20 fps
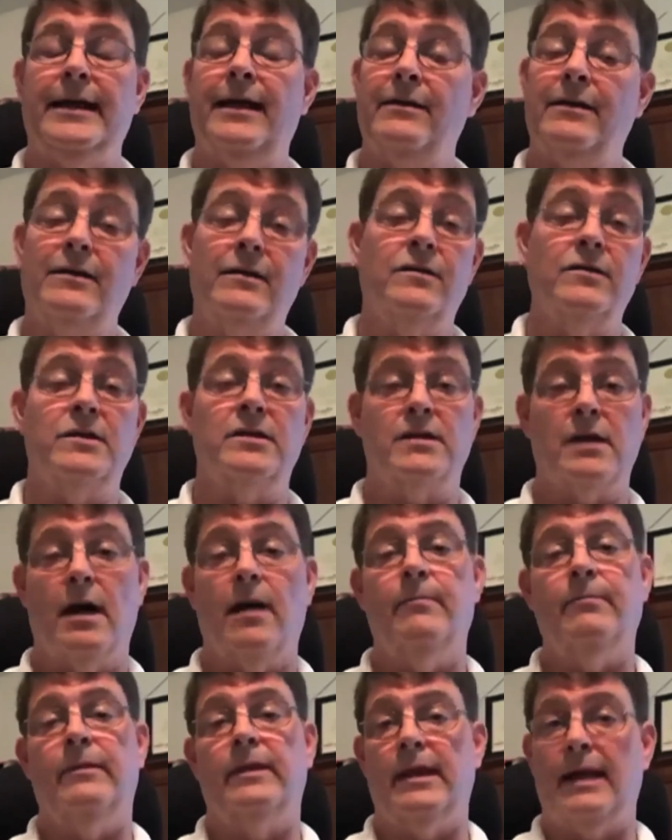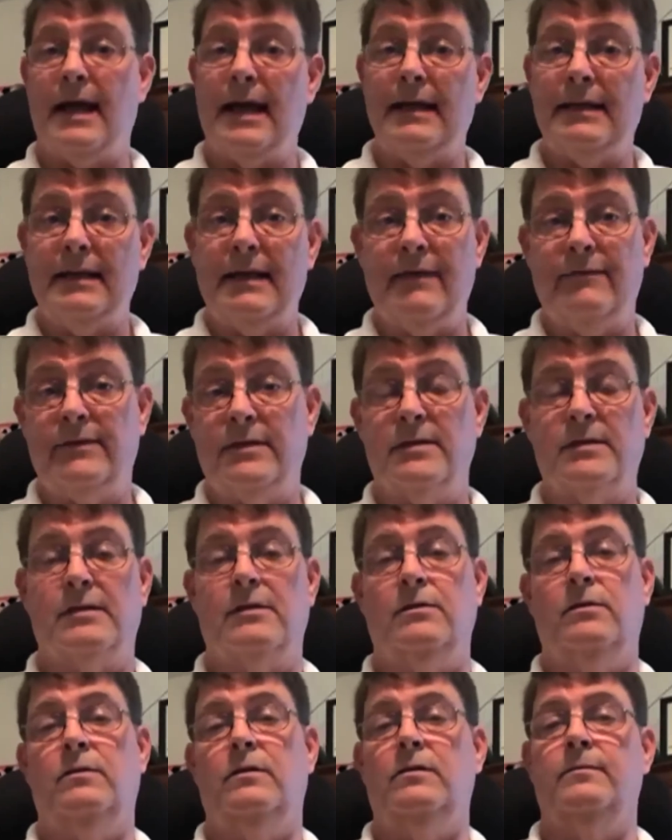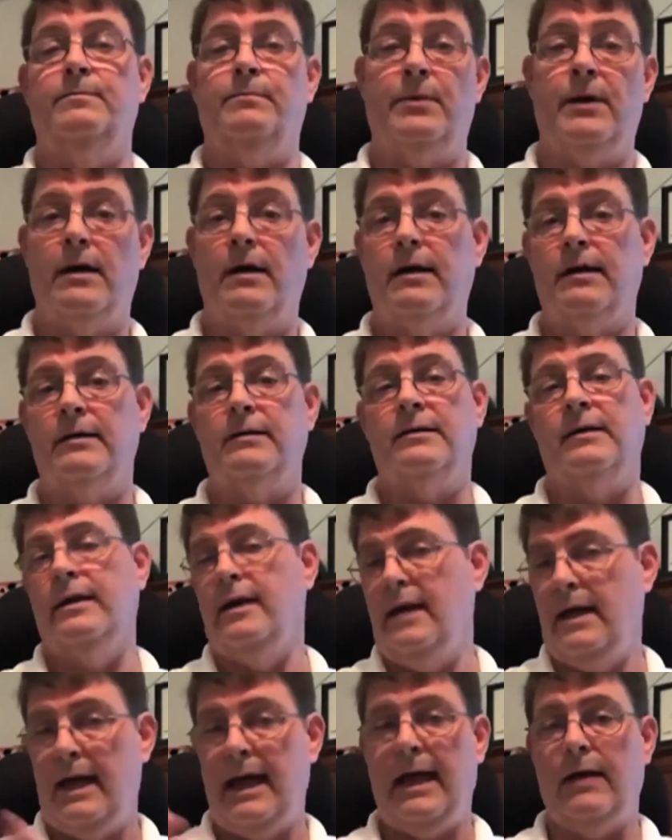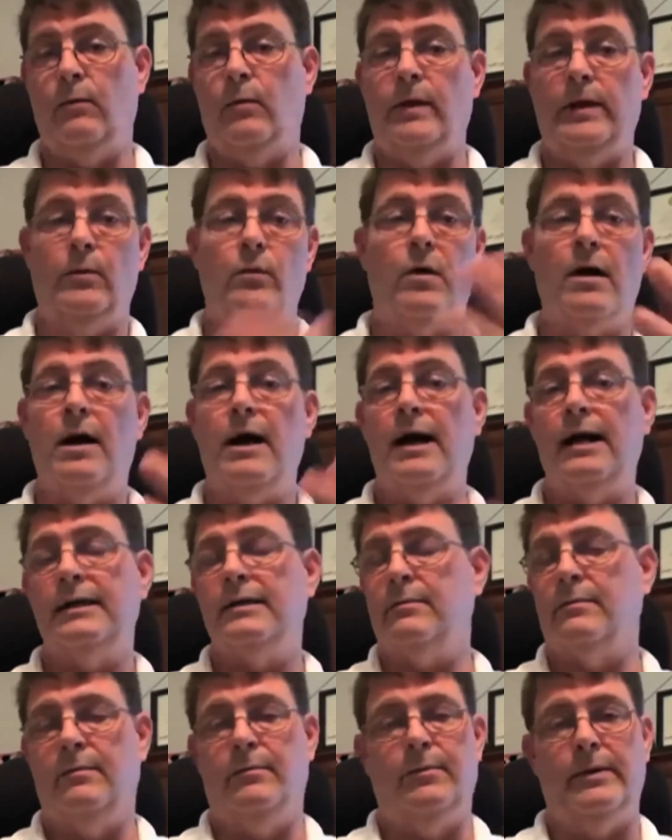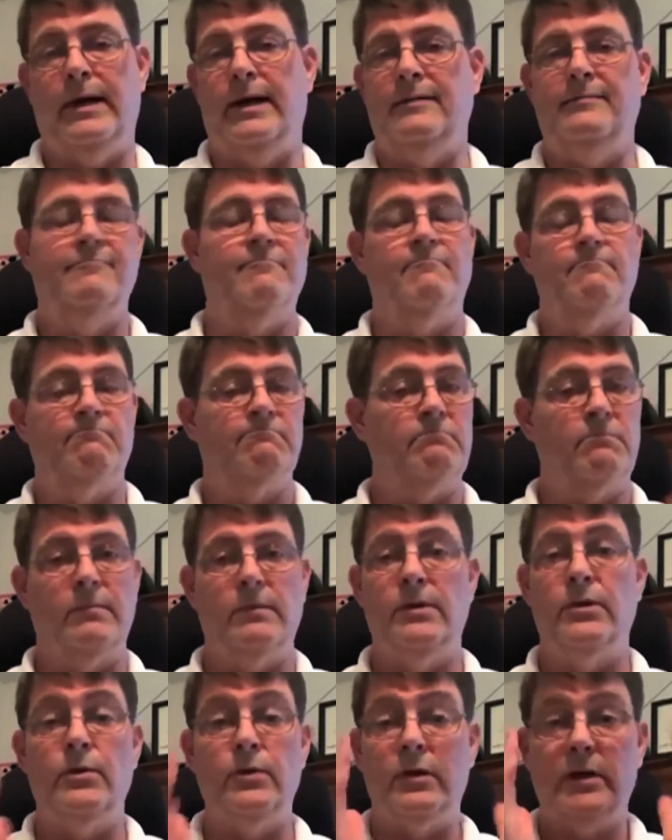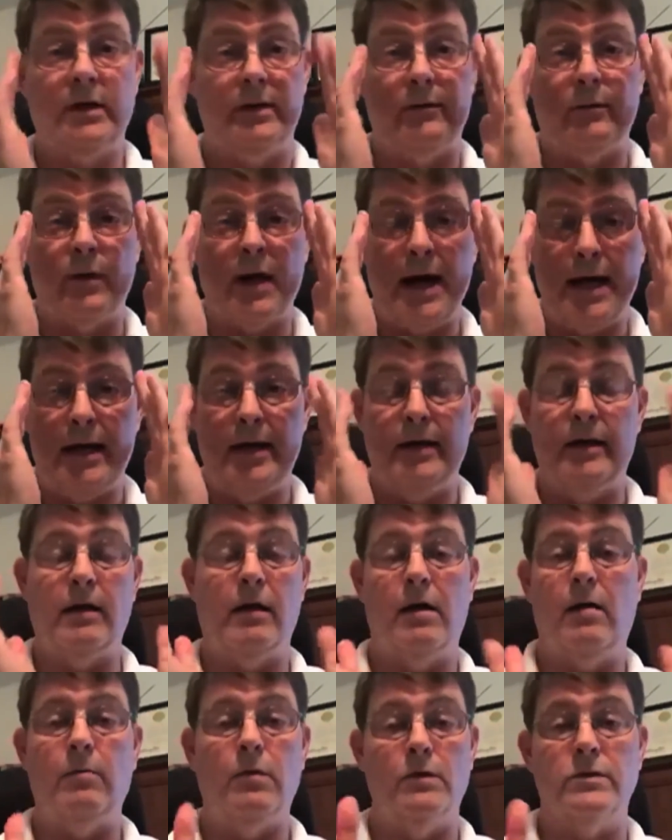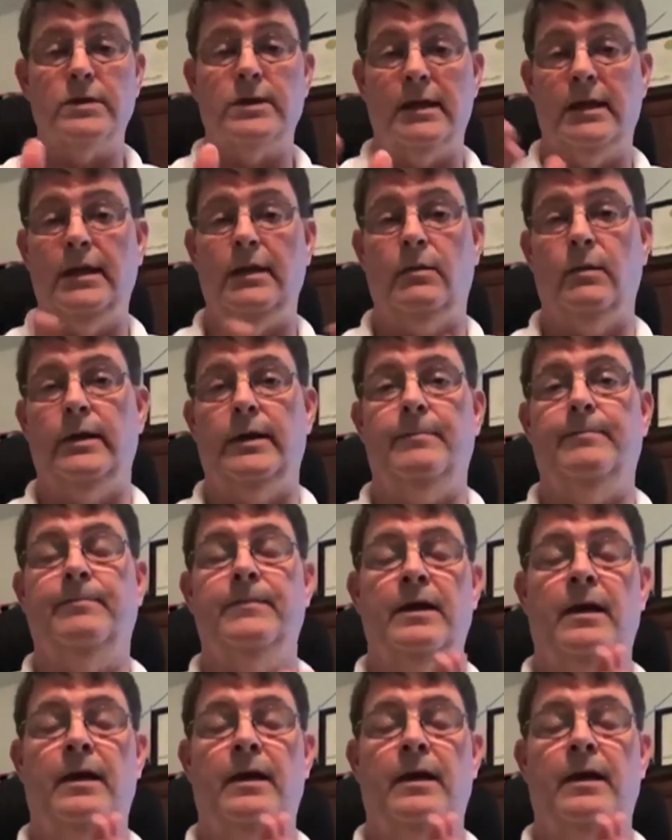Now, there are some that I left the scooter parked and we walked, but you can ride it almost anywhere.